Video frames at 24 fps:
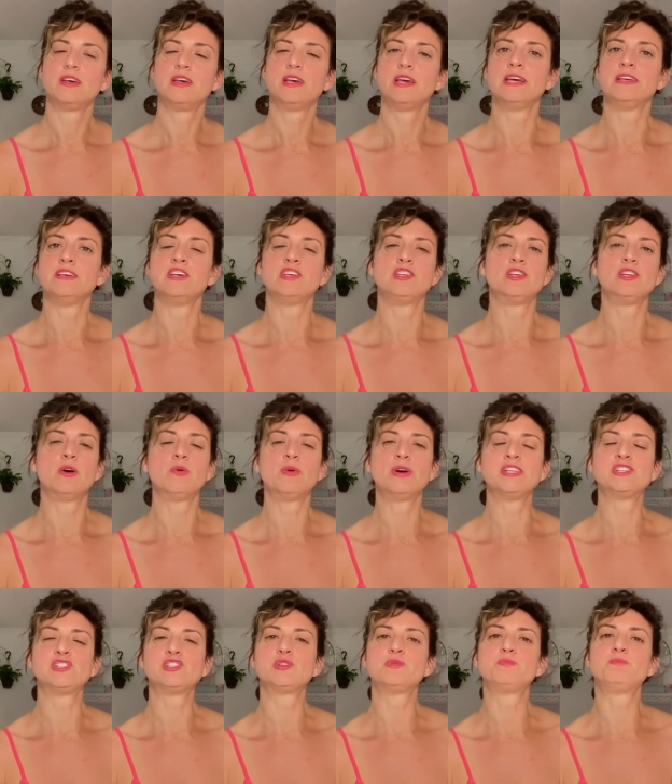You know,
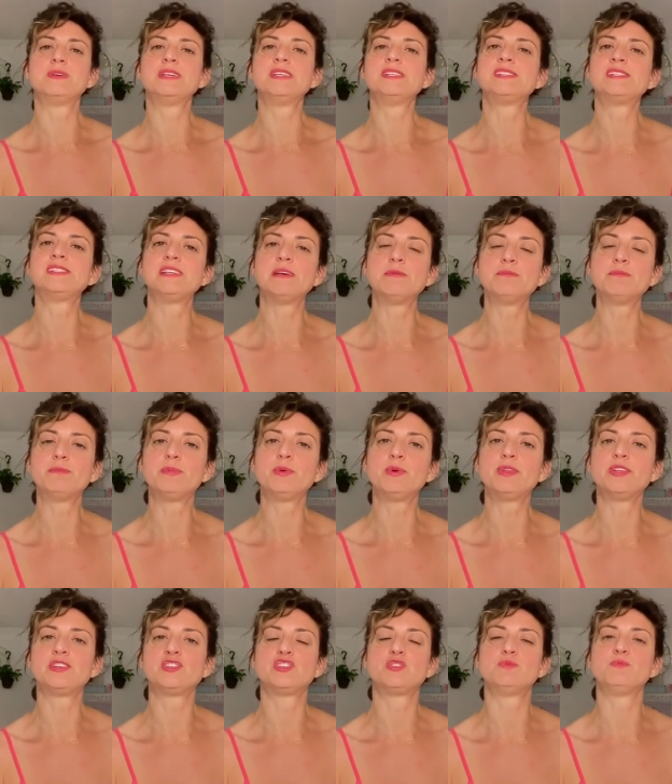it should be
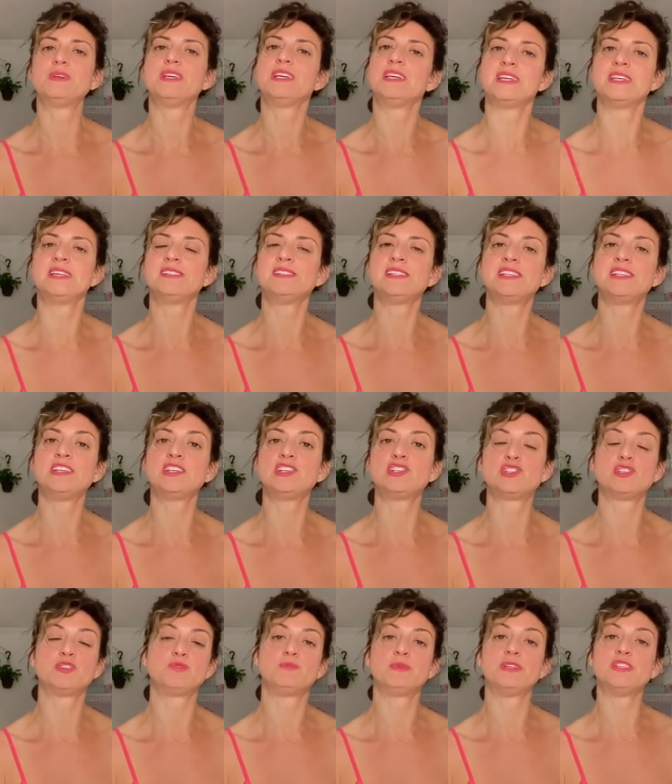simple. It should be easy. It
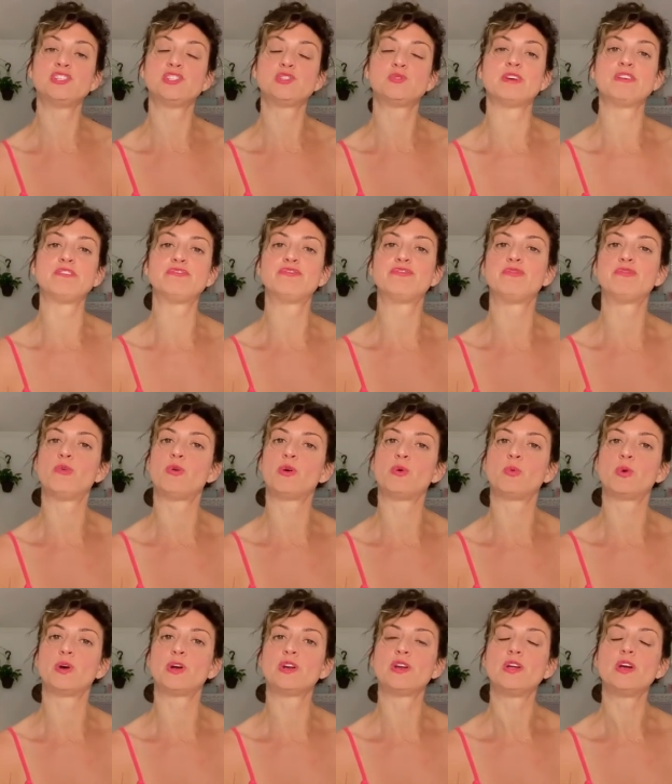should be
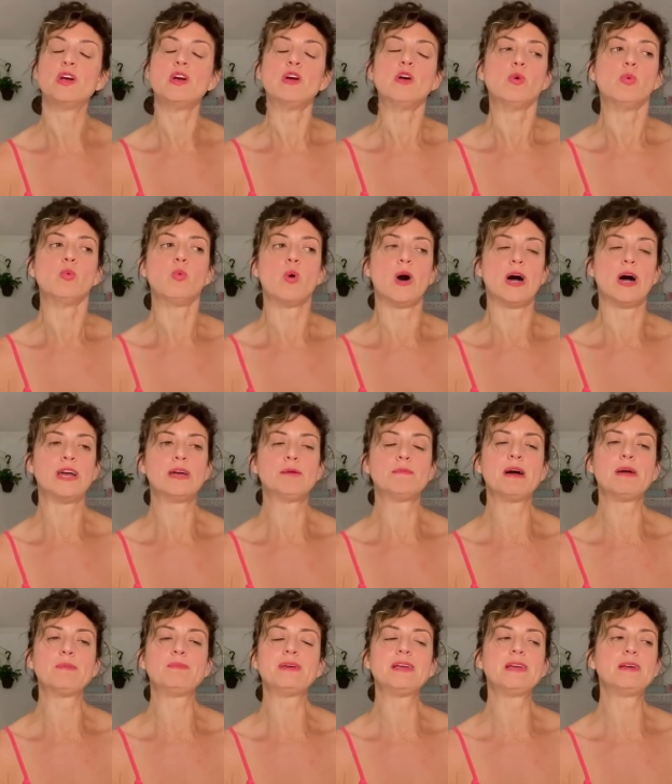straightforward. Why am
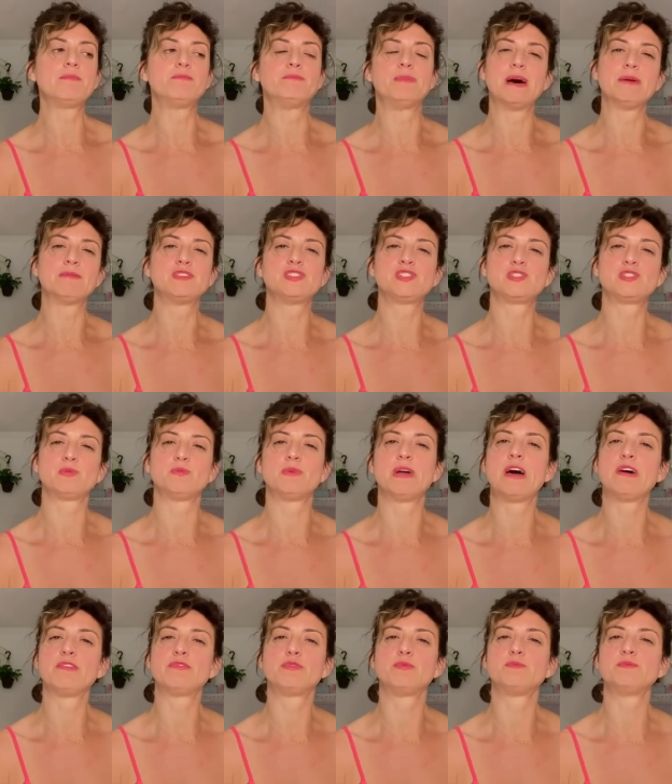I being bounced
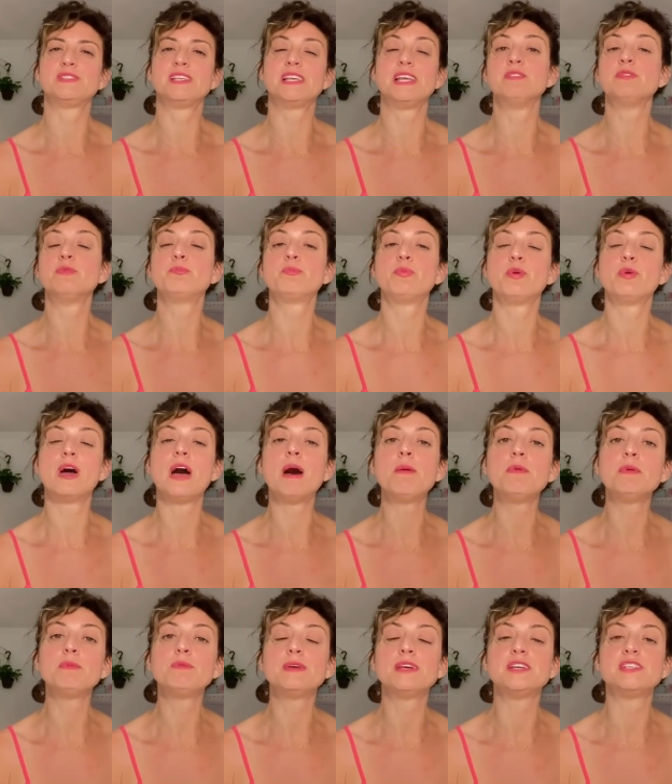around from? And the
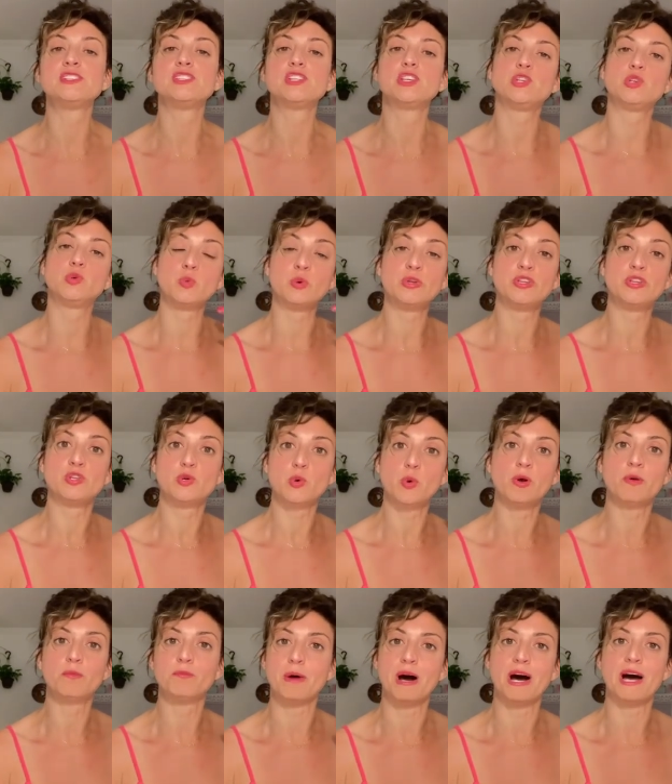problem is with
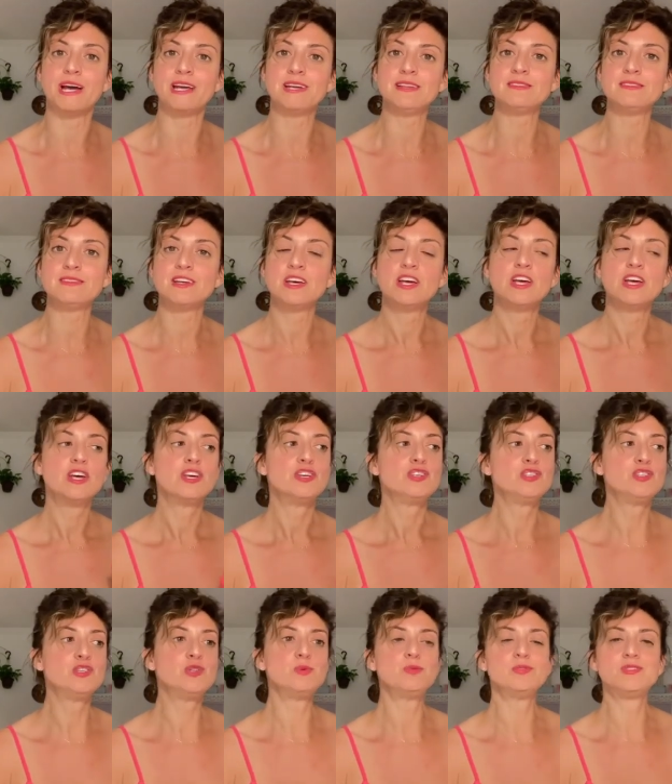your mind,
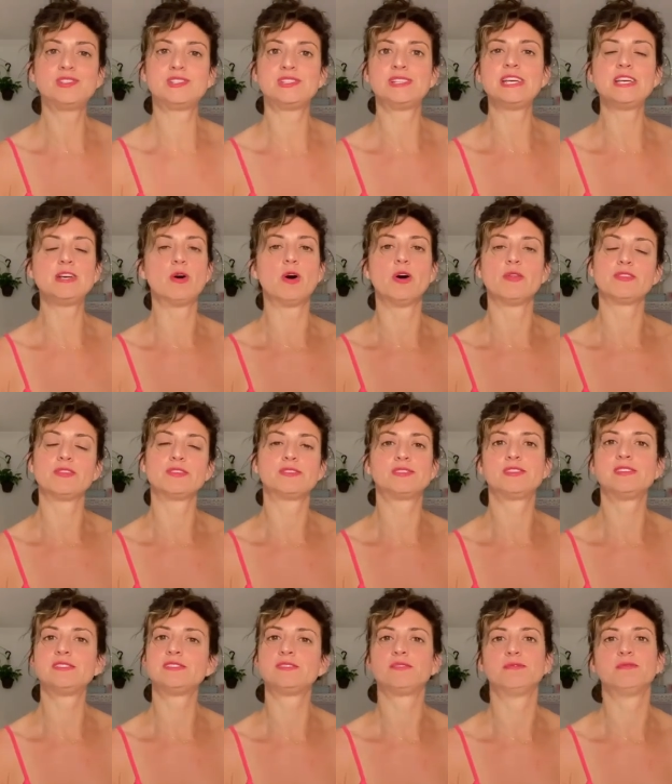you see all the
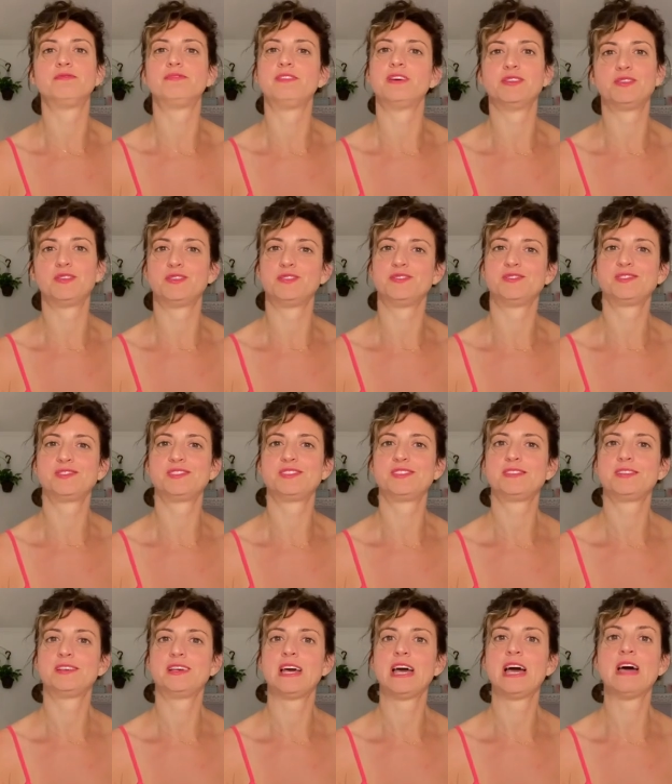system failures,
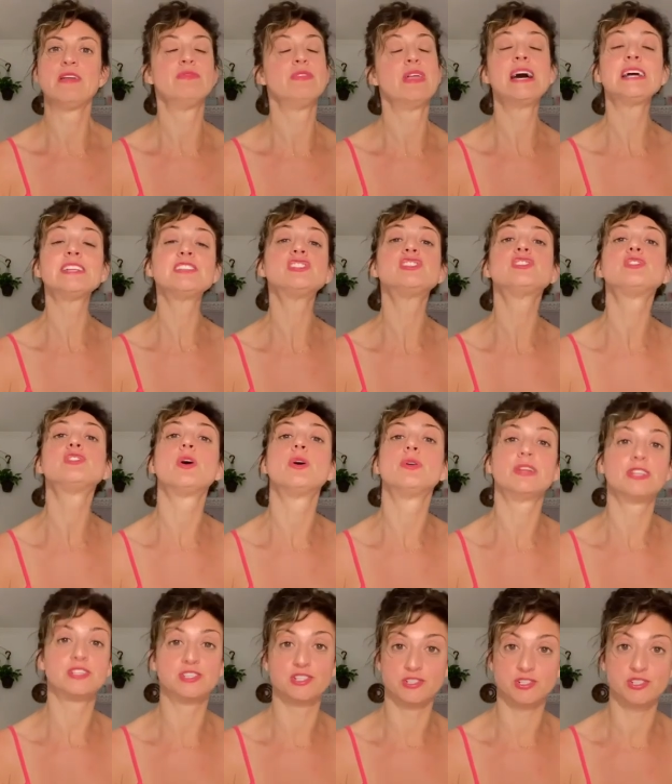and that's
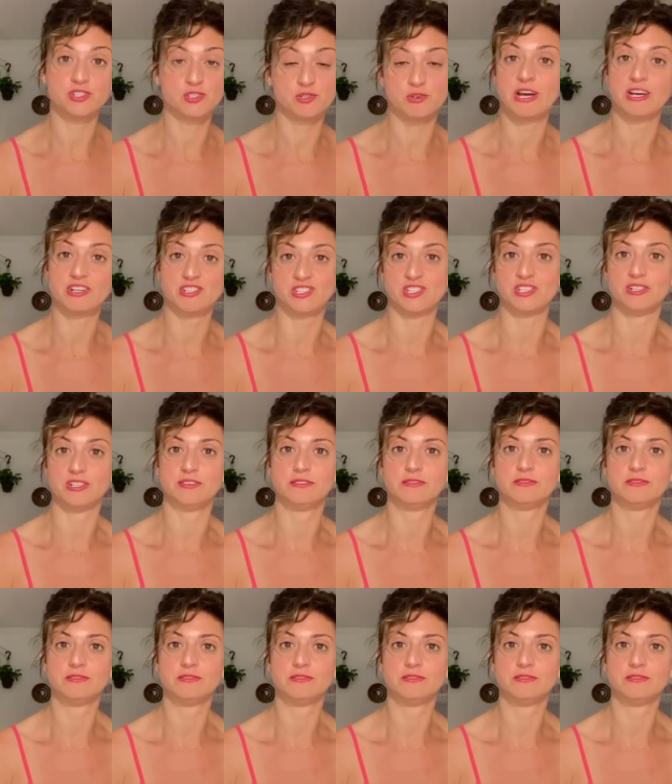starting to distract you.